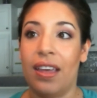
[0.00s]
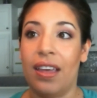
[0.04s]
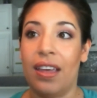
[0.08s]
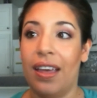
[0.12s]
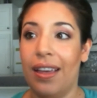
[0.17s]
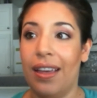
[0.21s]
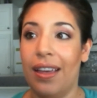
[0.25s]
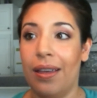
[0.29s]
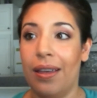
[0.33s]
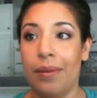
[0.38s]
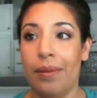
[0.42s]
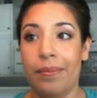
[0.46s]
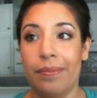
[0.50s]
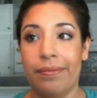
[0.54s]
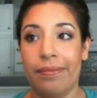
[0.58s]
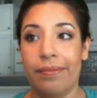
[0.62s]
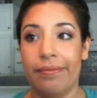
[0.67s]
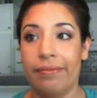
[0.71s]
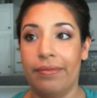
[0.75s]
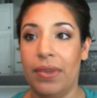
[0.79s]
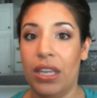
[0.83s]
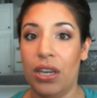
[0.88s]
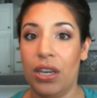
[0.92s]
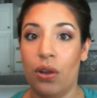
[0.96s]

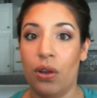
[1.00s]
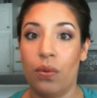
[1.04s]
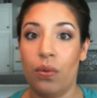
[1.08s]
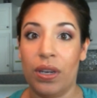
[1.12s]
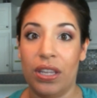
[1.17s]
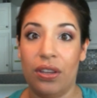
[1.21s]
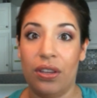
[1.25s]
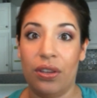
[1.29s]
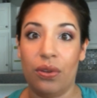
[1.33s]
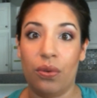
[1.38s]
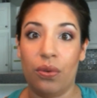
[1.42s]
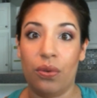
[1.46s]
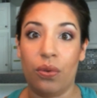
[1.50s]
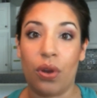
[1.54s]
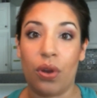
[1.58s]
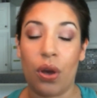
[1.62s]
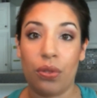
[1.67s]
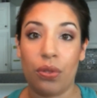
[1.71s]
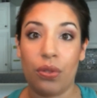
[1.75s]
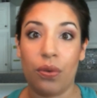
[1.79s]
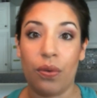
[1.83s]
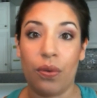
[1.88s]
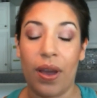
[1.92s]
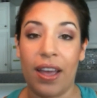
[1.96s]
When you
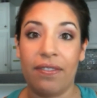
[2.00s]
go through